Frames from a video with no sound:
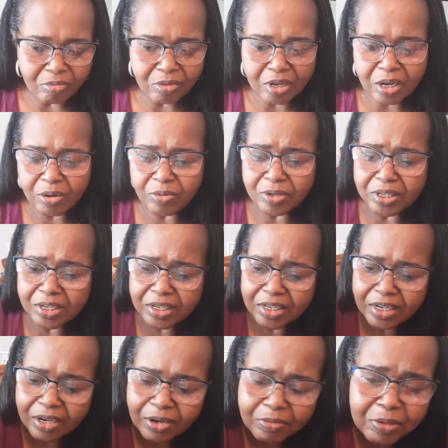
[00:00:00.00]
And once again,
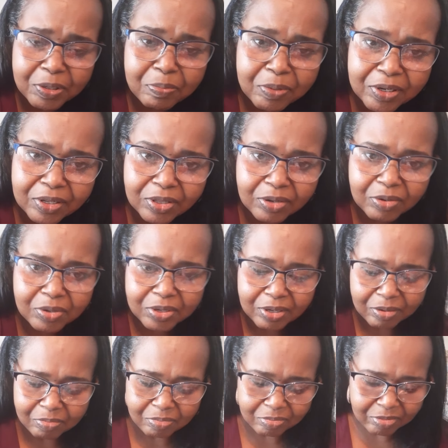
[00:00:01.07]
I always pick those
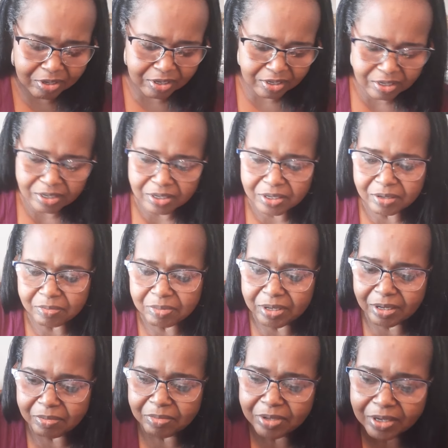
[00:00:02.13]
up.
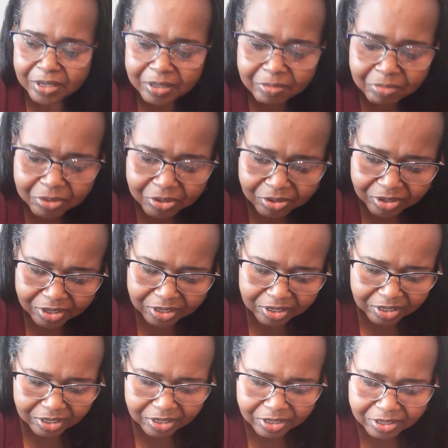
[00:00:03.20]
Sometimes I give them to the
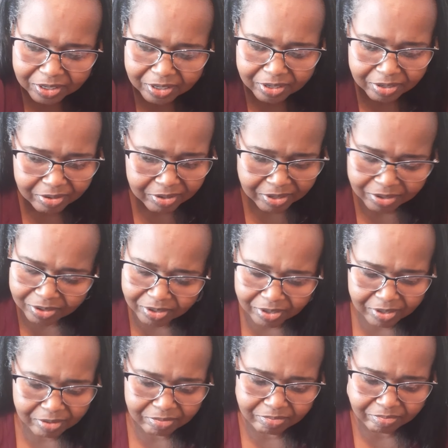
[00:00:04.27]
kids.
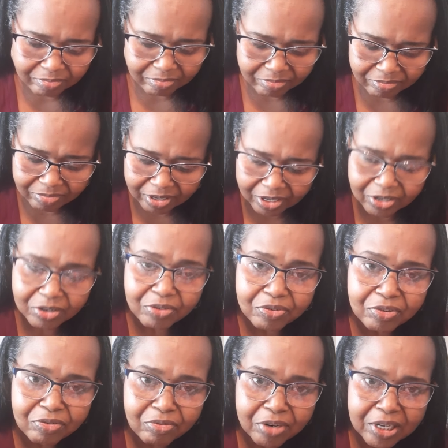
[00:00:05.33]
They're good for
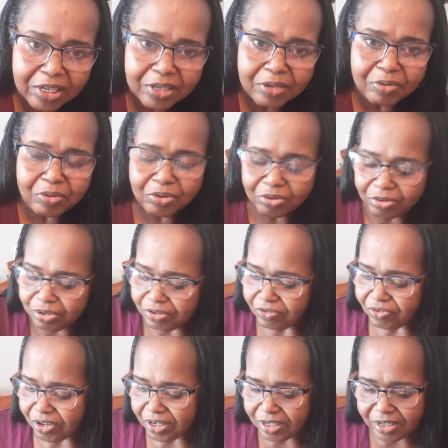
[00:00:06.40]
reading or doing your
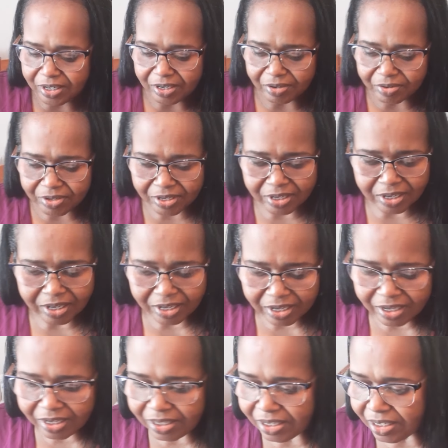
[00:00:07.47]
fingernails,
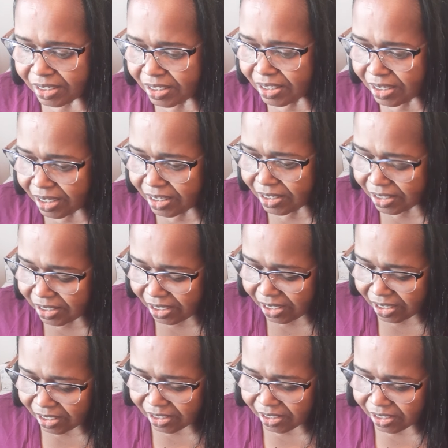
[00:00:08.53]
things like that.